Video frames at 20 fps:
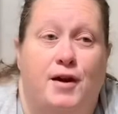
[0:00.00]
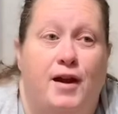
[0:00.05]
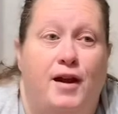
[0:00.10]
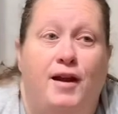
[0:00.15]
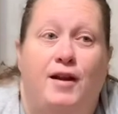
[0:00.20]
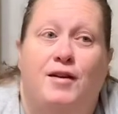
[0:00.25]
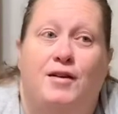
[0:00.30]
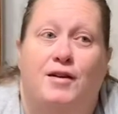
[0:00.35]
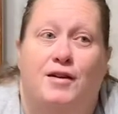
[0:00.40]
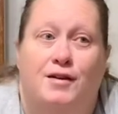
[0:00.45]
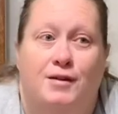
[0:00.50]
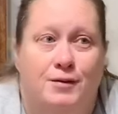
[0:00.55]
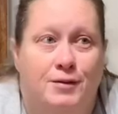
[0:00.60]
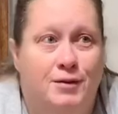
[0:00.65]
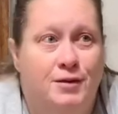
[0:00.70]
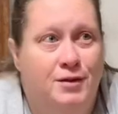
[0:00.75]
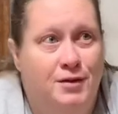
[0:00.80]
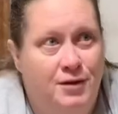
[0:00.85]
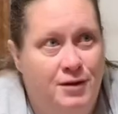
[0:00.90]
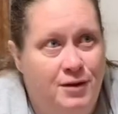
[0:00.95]
or
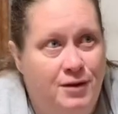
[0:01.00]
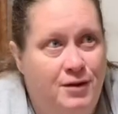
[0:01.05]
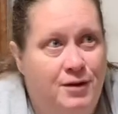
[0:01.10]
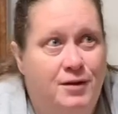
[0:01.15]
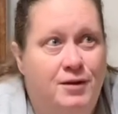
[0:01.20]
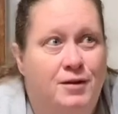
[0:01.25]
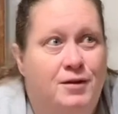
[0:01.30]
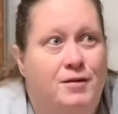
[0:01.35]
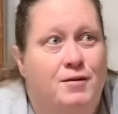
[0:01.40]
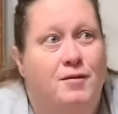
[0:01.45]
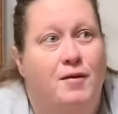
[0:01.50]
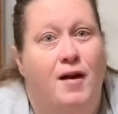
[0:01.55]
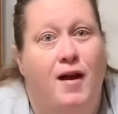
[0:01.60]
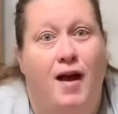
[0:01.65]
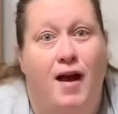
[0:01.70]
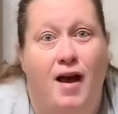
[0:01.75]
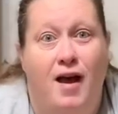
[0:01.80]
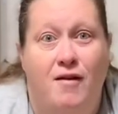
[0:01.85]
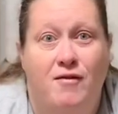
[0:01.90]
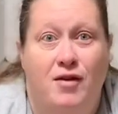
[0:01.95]
what I
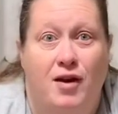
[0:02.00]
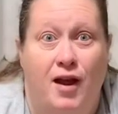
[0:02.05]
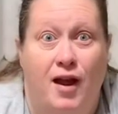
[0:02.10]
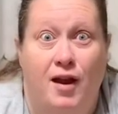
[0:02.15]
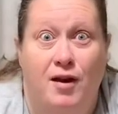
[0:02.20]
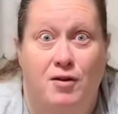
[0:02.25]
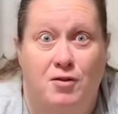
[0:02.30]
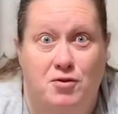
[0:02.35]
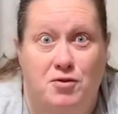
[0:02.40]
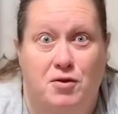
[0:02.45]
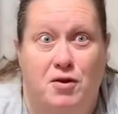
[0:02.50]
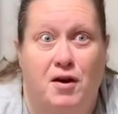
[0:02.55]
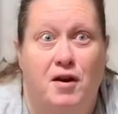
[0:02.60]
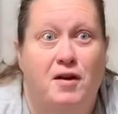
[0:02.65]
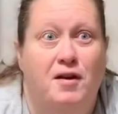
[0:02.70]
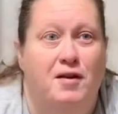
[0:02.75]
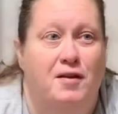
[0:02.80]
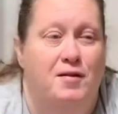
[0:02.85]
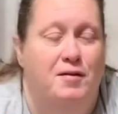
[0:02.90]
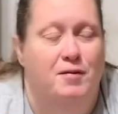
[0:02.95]
haven't ate or drank.
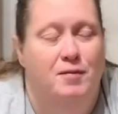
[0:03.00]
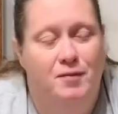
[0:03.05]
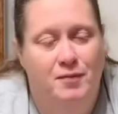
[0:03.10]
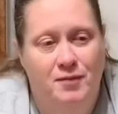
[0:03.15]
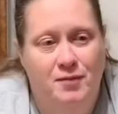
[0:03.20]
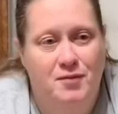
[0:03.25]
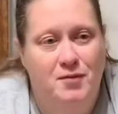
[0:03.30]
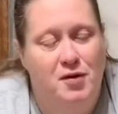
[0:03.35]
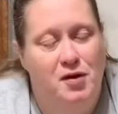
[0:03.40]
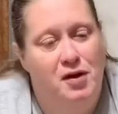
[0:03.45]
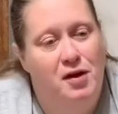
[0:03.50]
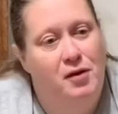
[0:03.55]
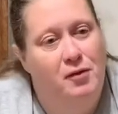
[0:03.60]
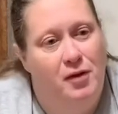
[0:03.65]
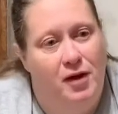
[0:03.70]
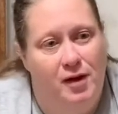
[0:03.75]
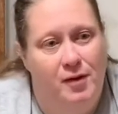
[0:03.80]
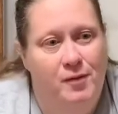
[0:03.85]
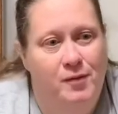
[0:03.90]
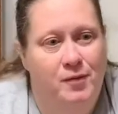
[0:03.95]
But
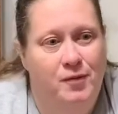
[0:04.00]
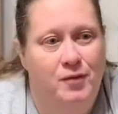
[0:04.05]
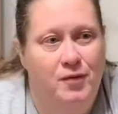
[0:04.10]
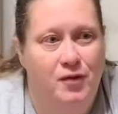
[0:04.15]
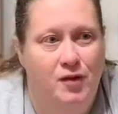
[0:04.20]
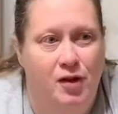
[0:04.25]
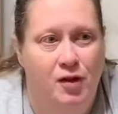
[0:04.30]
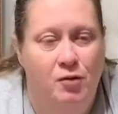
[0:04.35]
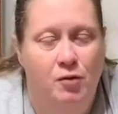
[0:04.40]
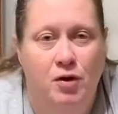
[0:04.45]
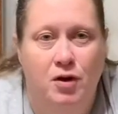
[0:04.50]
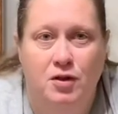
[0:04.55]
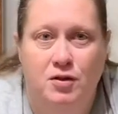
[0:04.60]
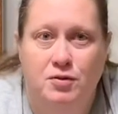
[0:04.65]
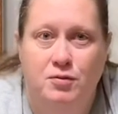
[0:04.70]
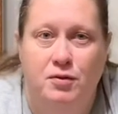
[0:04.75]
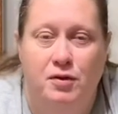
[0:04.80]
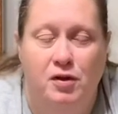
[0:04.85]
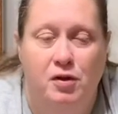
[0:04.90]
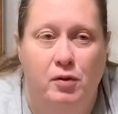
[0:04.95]
anyway, it works
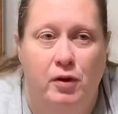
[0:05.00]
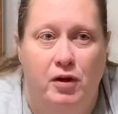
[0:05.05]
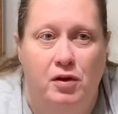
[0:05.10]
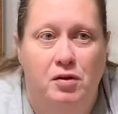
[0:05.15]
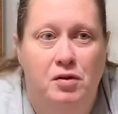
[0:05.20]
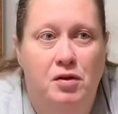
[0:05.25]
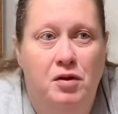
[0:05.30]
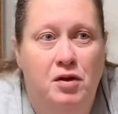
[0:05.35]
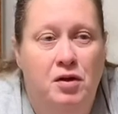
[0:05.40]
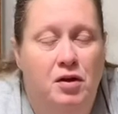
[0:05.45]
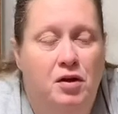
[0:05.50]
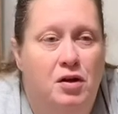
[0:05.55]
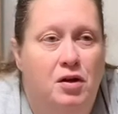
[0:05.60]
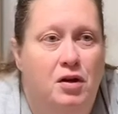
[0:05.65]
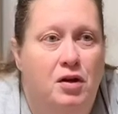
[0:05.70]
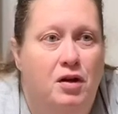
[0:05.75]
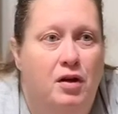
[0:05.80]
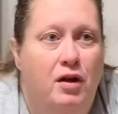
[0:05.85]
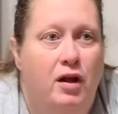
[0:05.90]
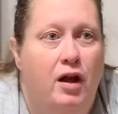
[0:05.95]
really well,
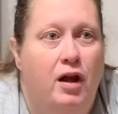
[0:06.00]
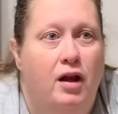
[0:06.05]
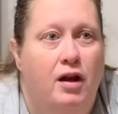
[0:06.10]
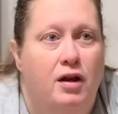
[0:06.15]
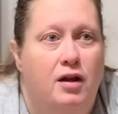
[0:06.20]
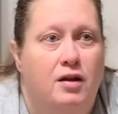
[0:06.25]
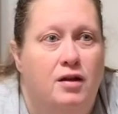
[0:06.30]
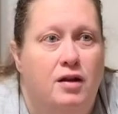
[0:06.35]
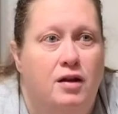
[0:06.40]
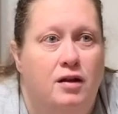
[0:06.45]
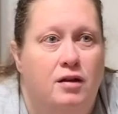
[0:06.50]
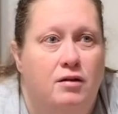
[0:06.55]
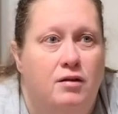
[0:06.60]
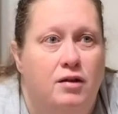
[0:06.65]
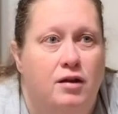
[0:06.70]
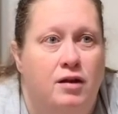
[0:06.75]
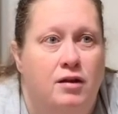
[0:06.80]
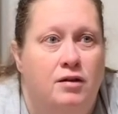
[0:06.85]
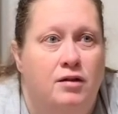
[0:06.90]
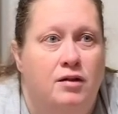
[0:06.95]
and
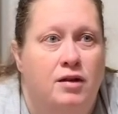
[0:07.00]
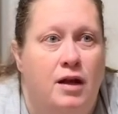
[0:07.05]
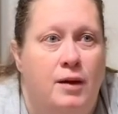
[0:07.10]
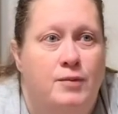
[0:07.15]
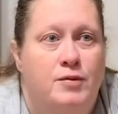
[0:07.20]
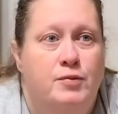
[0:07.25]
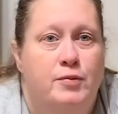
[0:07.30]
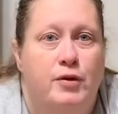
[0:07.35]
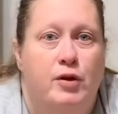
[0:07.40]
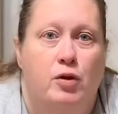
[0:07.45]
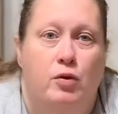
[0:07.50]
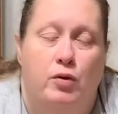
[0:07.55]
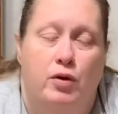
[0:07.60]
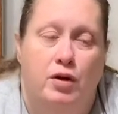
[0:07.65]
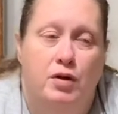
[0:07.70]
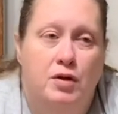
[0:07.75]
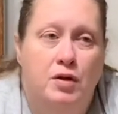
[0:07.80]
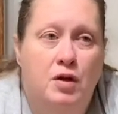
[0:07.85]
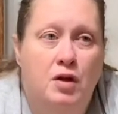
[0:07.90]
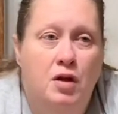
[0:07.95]
it keeps me going.
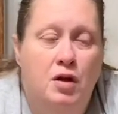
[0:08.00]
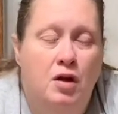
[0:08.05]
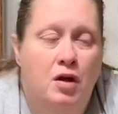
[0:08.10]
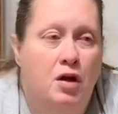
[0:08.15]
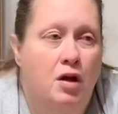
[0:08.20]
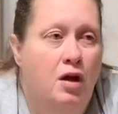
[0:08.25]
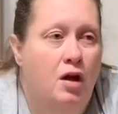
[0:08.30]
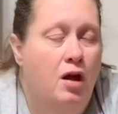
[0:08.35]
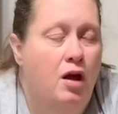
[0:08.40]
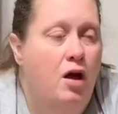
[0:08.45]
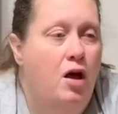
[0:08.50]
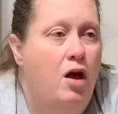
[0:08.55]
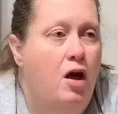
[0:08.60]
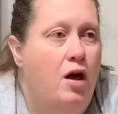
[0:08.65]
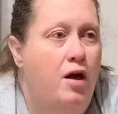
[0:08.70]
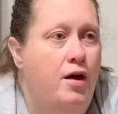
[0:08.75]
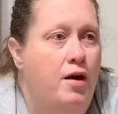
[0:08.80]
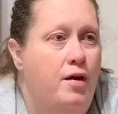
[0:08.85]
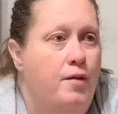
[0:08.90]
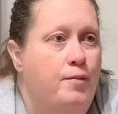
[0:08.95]

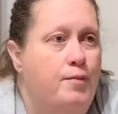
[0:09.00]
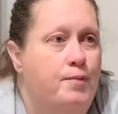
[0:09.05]
But